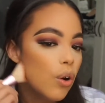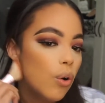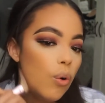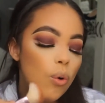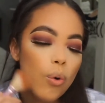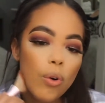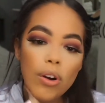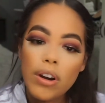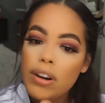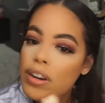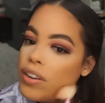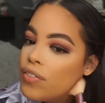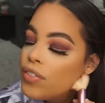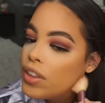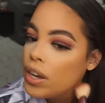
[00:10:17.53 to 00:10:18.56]
or
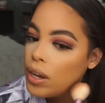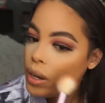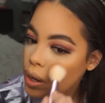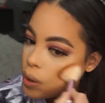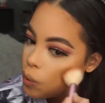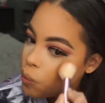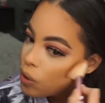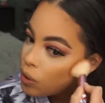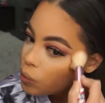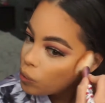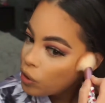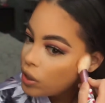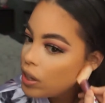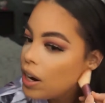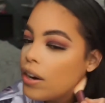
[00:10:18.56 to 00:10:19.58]
if they want to
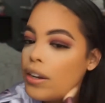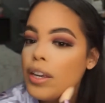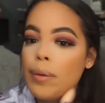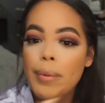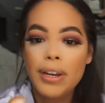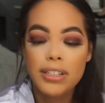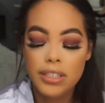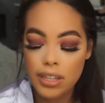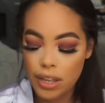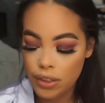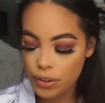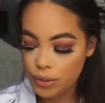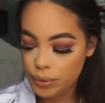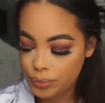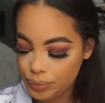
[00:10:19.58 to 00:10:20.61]
work it out and get back together.